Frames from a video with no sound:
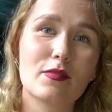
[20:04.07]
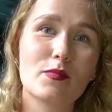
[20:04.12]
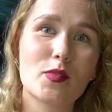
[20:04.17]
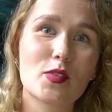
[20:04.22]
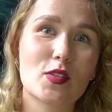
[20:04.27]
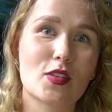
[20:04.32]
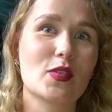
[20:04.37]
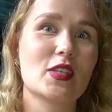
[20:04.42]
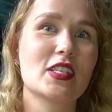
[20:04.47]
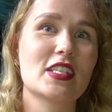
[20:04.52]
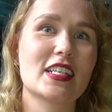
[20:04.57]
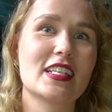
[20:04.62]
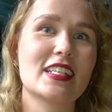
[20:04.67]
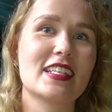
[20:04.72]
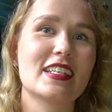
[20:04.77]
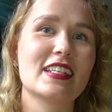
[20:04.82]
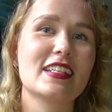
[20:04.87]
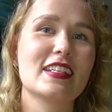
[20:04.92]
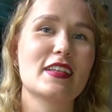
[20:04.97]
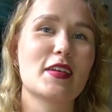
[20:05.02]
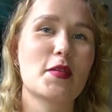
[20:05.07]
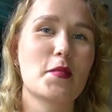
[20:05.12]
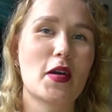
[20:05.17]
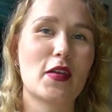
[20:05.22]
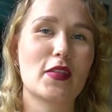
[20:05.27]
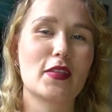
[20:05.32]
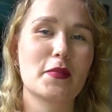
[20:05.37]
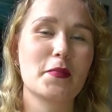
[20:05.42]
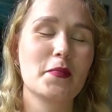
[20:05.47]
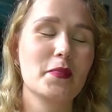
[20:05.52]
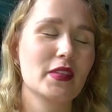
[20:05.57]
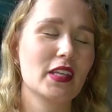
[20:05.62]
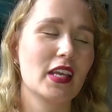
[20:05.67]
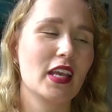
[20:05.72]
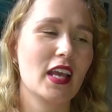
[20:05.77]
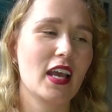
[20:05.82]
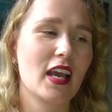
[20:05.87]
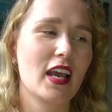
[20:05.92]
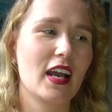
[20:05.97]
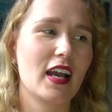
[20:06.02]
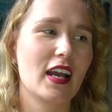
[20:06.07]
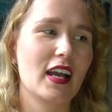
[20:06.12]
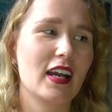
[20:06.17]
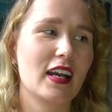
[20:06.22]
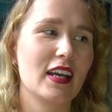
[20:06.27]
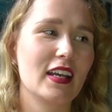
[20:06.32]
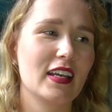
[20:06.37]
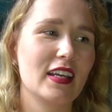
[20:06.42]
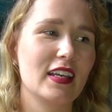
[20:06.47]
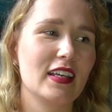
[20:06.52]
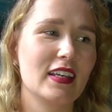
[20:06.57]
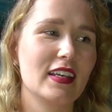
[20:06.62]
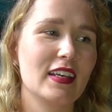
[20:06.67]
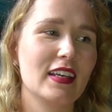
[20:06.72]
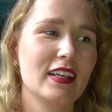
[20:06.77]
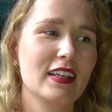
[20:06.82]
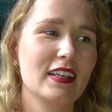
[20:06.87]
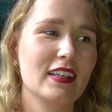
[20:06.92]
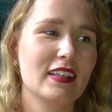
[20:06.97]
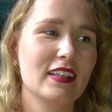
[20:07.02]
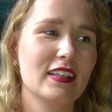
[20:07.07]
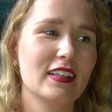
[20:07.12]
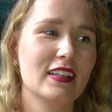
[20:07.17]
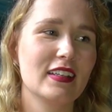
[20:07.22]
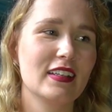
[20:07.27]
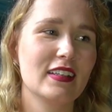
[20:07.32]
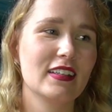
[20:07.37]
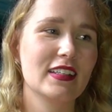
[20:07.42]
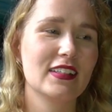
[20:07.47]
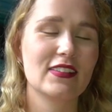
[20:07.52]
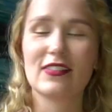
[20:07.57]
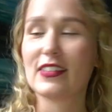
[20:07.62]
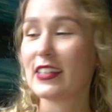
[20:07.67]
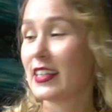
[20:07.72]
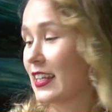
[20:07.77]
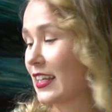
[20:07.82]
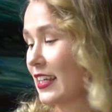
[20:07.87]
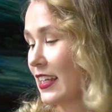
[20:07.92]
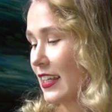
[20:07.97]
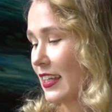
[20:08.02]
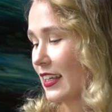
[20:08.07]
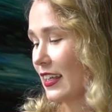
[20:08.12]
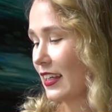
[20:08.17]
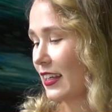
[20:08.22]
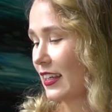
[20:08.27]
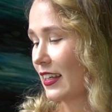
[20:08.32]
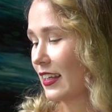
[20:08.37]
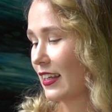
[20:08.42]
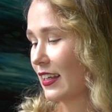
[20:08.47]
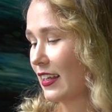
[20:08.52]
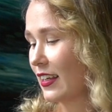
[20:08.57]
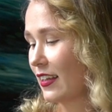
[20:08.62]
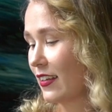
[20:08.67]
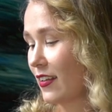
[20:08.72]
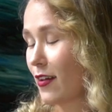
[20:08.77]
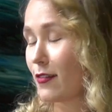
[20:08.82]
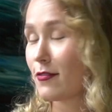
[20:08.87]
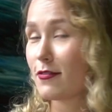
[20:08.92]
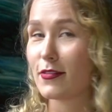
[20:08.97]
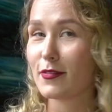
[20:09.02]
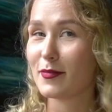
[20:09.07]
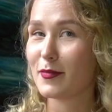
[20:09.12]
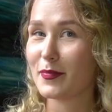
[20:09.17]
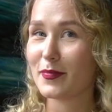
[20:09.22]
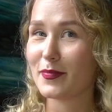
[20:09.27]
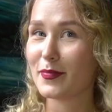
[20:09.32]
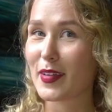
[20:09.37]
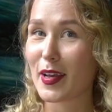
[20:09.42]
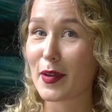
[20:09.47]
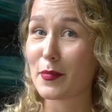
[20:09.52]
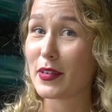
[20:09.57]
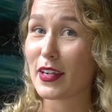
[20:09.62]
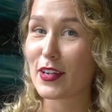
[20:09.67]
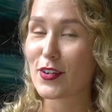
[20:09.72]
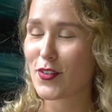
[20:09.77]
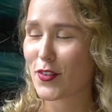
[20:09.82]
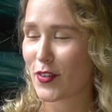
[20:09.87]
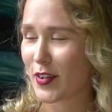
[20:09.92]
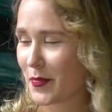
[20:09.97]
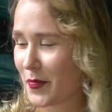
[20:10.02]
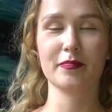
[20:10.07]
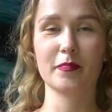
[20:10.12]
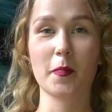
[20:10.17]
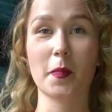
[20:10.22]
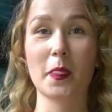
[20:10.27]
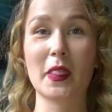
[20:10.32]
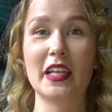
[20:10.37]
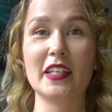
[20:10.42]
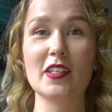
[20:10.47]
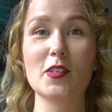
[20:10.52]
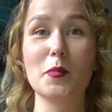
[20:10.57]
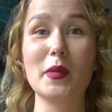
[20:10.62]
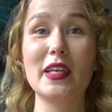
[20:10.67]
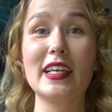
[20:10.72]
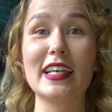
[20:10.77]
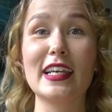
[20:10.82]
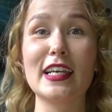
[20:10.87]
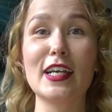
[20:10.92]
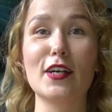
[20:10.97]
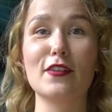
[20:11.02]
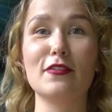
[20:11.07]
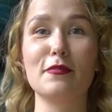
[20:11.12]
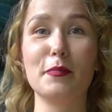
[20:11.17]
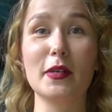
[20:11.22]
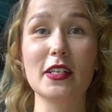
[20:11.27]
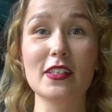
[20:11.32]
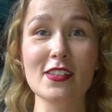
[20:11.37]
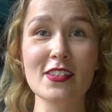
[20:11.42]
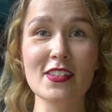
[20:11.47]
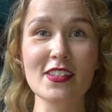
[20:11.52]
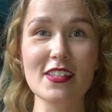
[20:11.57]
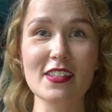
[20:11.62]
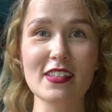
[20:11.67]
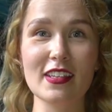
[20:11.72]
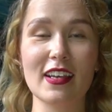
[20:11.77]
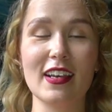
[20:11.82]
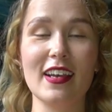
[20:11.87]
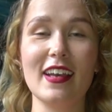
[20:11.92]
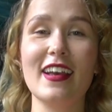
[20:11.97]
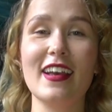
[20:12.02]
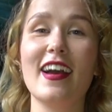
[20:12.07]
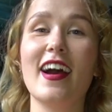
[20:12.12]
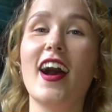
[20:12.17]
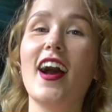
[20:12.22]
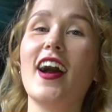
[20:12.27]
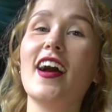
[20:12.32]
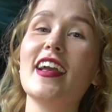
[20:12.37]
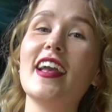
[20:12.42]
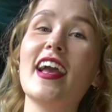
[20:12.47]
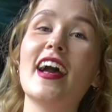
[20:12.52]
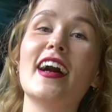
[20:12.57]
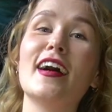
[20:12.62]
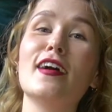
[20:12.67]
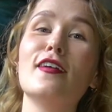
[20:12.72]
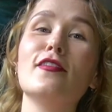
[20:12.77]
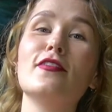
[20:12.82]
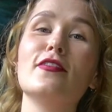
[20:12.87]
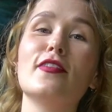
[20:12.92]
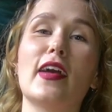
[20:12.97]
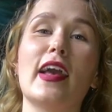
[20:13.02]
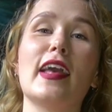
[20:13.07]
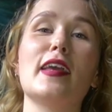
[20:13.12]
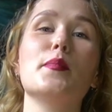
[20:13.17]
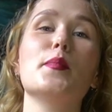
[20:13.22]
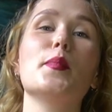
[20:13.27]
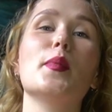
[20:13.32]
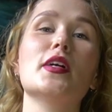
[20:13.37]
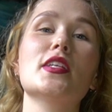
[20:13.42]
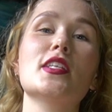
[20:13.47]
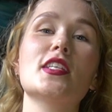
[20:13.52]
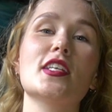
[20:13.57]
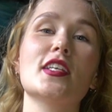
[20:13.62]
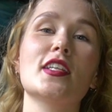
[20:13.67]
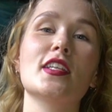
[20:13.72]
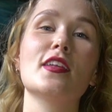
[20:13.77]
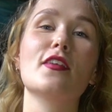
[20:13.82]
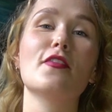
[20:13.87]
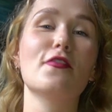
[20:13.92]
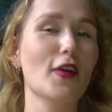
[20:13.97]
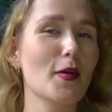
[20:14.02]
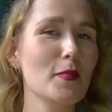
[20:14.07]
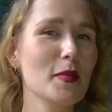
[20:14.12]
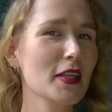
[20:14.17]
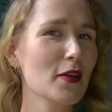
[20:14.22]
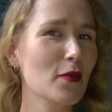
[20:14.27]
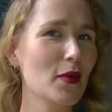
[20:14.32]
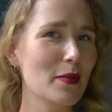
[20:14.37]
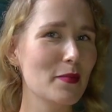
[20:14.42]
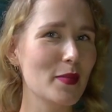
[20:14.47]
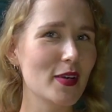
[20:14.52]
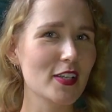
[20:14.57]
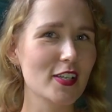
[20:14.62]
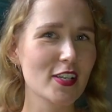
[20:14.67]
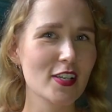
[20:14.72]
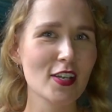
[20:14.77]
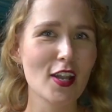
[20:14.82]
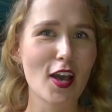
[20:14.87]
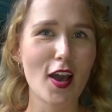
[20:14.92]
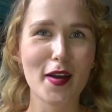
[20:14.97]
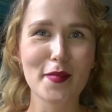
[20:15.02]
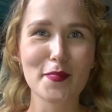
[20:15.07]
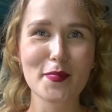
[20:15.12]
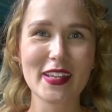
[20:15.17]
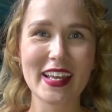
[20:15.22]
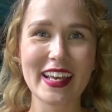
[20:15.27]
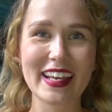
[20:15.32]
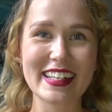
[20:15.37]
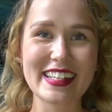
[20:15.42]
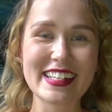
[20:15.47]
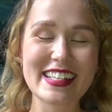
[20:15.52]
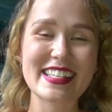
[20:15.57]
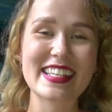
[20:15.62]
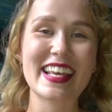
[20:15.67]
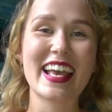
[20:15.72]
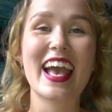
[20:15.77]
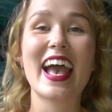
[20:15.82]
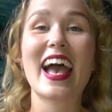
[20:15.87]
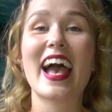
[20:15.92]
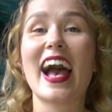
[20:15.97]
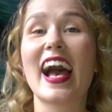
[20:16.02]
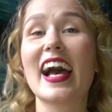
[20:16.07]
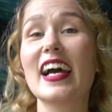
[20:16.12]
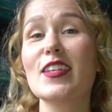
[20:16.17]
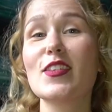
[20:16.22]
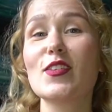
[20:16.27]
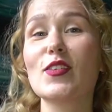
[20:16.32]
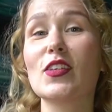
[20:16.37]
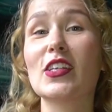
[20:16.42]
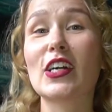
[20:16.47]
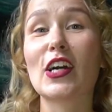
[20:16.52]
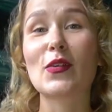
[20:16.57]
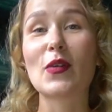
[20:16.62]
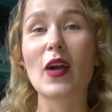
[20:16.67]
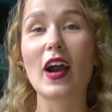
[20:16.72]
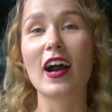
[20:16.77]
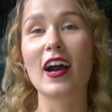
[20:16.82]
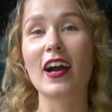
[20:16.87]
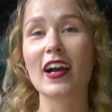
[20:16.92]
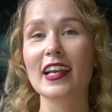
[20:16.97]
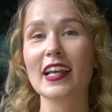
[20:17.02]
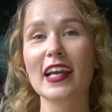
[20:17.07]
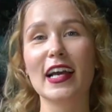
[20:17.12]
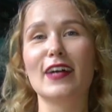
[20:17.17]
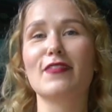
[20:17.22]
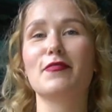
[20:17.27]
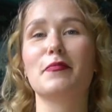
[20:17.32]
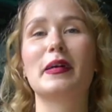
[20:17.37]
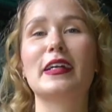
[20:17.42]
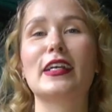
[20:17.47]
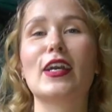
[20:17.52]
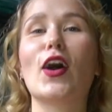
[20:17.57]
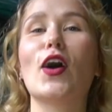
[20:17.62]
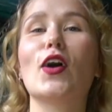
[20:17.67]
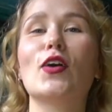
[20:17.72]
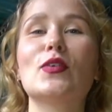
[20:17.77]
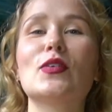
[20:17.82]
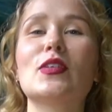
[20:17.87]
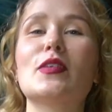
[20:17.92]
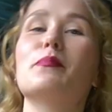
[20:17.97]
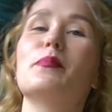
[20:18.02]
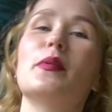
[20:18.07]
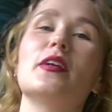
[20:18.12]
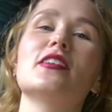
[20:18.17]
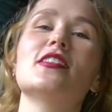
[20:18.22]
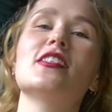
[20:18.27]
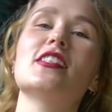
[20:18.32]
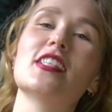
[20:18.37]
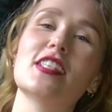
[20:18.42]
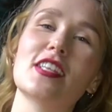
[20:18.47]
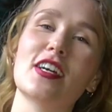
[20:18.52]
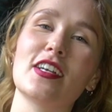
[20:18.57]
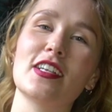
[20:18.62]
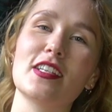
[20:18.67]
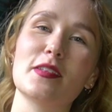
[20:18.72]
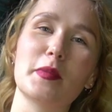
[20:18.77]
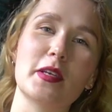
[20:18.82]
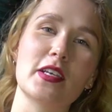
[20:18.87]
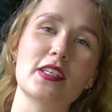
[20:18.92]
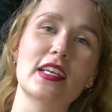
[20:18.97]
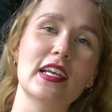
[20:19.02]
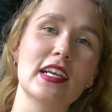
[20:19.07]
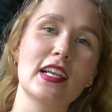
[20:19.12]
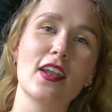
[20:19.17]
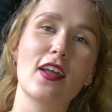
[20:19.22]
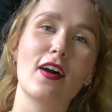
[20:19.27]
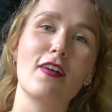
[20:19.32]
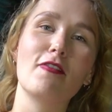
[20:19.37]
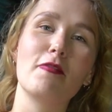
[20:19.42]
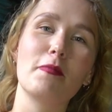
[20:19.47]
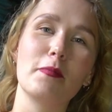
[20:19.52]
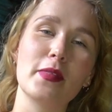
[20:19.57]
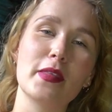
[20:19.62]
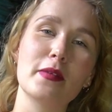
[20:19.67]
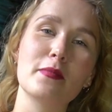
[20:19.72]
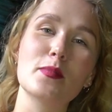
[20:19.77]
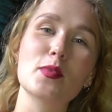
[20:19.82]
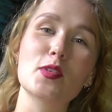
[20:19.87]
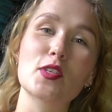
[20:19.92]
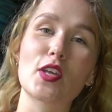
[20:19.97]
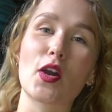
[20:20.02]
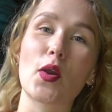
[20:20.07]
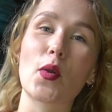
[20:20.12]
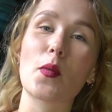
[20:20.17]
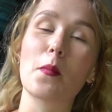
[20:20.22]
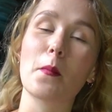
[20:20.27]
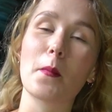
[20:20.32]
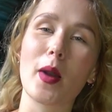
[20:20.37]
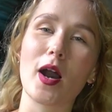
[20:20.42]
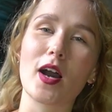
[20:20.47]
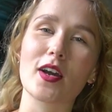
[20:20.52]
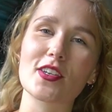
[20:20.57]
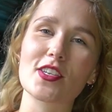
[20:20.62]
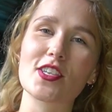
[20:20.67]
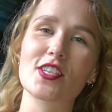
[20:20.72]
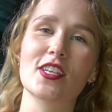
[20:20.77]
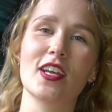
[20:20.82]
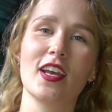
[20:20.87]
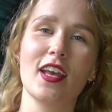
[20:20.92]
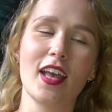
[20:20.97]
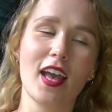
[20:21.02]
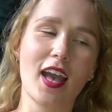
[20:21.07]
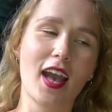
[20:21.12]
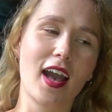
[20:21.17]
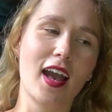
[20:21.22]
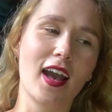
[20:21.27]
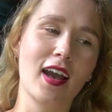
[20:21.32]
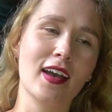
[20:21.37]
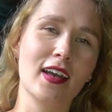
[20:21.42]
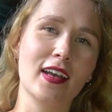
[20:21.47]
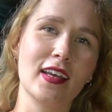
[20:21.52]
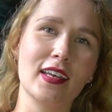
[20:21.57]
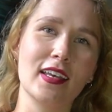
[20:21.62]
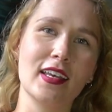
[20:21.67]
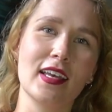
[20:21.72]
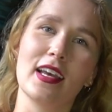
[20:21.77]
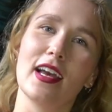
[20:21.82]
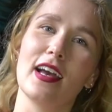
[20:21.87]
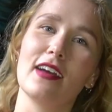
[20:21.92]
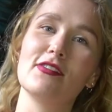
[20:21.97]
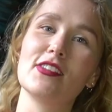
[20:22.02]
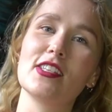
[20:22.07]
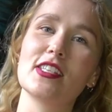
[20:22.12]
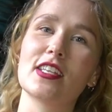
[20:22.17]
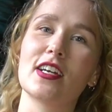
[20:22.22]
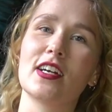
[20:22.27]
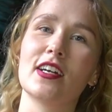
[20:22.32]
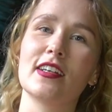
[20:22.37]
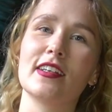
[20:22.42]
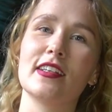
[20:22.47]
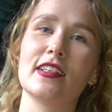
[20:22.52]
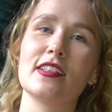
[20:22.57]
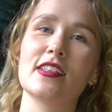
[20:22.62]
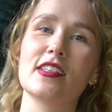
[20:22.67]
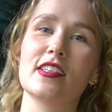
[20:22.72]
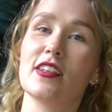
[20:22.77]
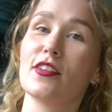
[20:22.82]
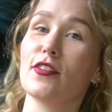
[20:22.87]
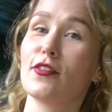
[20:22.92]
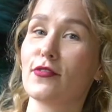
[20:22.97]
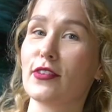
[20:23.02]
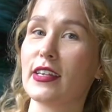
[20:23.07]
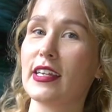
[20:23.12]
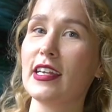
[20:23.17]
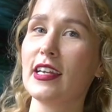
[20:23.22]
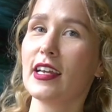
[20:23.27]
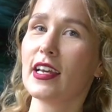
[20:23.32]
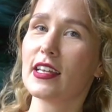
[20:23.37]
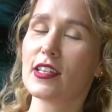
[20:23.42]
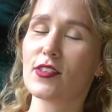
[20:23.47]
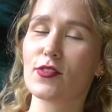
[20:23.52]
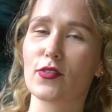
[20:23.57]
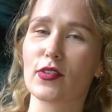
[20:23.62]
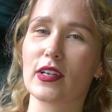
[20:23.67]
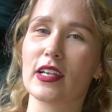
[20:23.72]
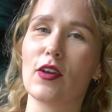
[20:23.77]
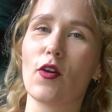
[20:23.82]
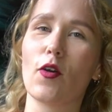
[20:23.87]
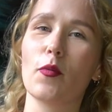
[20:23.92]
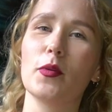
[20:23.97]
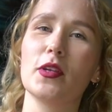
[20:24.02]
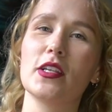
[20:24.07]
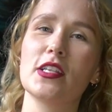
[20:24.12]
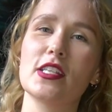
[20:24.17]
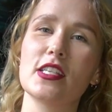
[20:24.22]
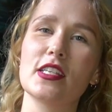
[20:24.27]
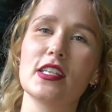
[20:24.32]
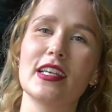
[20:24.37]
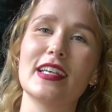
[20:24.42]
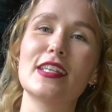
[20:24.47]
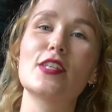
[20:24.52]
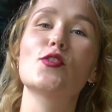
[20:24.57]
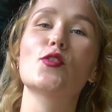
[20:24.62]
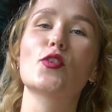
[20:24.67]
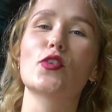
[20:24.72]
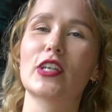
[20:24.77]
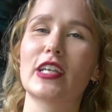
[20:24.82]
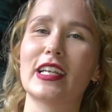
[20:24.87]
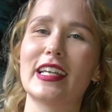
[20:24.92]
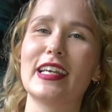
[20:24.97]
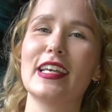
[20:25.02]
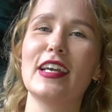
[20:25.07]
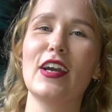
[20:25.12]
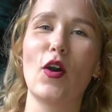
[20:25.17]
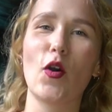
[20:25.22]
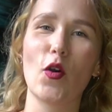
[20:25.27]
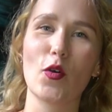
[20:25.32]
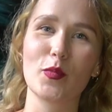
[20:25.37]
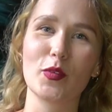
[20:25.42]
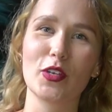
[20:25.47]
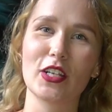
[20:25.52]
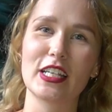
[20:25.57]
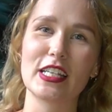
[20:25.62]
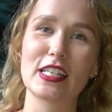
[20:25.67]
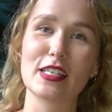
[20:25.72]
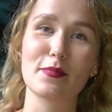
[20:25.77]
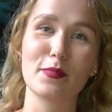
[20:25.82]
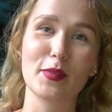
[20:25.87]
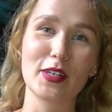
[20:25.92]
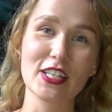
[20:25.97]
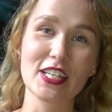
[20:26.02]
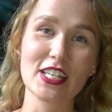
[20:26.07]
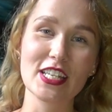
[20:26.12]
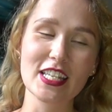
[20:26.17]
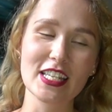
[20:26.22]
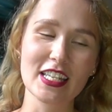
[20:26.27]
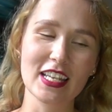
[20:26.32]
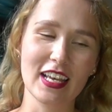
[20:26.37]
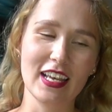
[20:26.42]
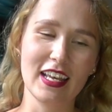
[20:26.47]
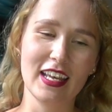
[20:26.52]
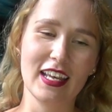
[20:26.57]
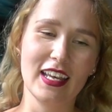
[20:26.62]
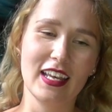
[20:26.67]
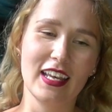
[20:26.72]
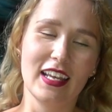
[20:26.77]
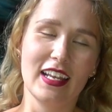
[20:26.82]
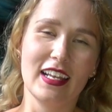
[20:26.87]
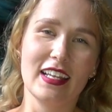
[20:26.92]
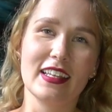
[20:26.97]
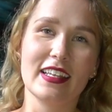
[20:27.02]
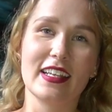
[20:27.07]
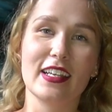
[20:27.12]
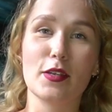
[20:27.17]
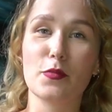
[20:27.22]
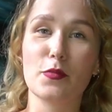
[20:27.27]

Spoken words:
So excited about them. I really I love haberdashery. Speaking of buttons, I have a button, Fabel Knitwear button update. As you know, I have my own button designs because I love them so much. I have designed 3 historically opulent buttons: the